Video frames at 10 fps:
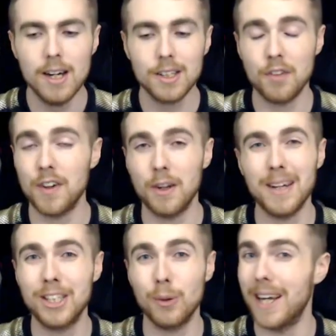So if I
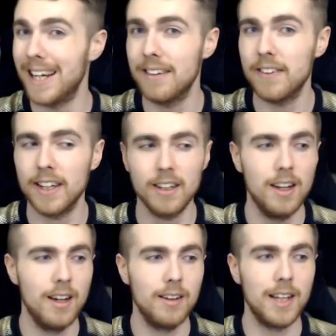don't enjoy anything,
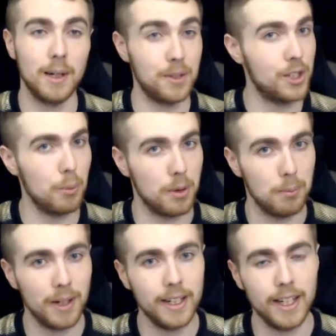then I'll stop
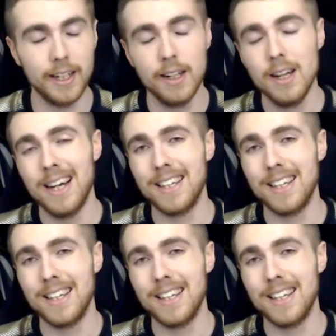completely.